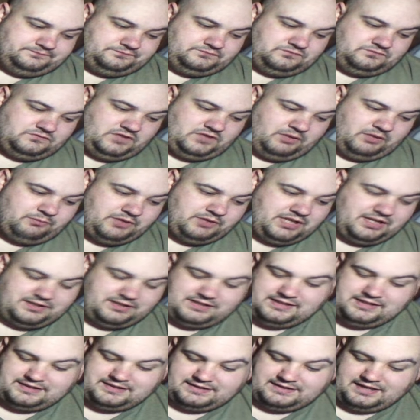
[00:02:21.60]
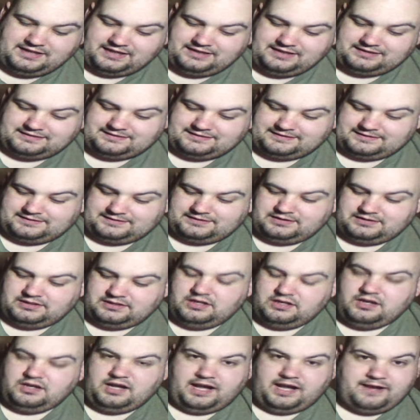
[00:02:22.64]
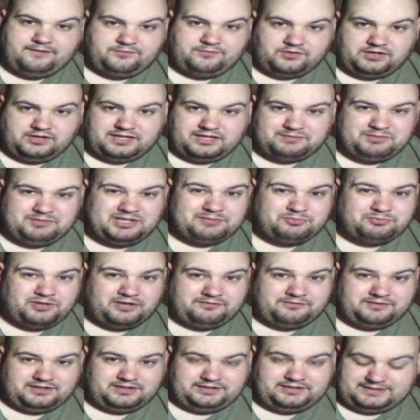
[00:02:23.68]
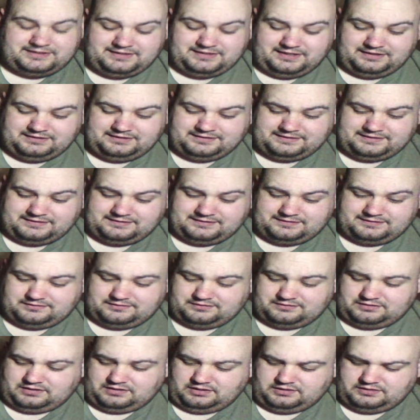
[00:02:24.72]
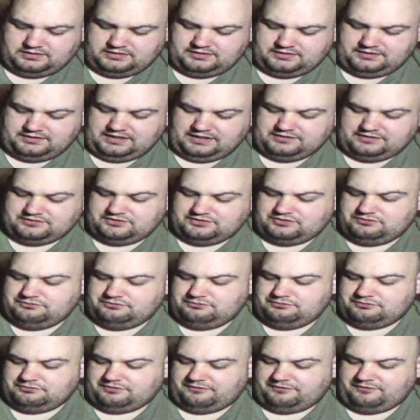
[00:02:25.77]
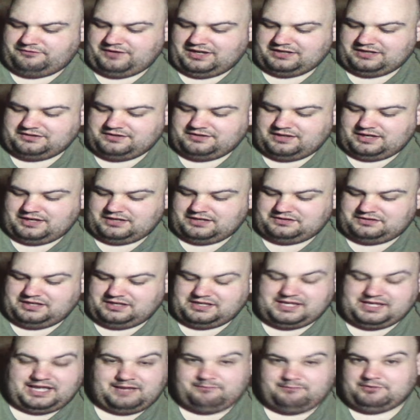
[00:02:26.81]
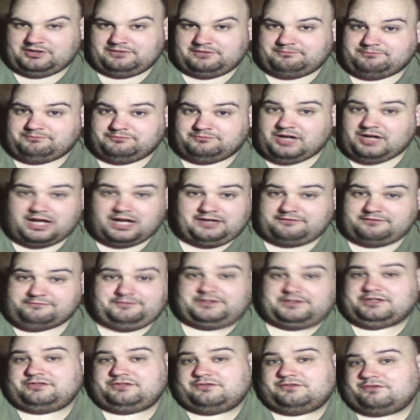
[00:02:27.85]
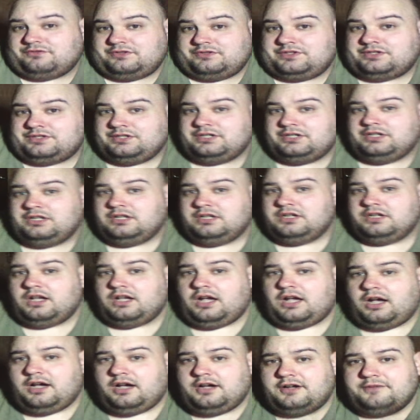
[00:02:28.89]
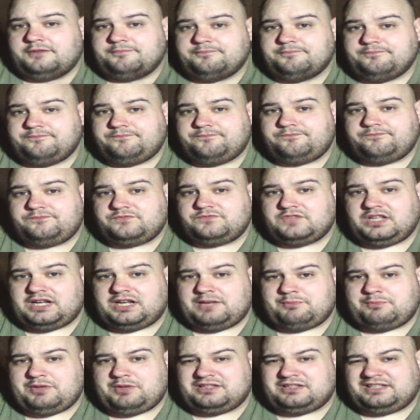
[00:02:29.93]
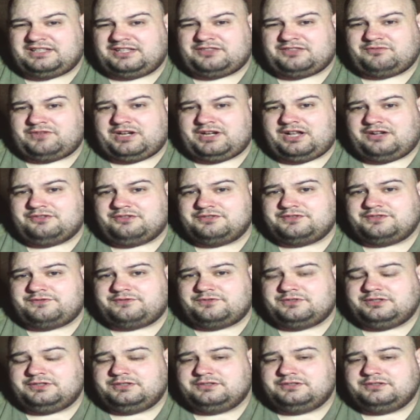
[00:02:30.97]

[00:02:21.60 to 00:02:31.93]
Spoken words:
Then we got these knights. I've already made a profit on these knights, thanks to the fact that they came in a lot of figures that I paid like $3 for.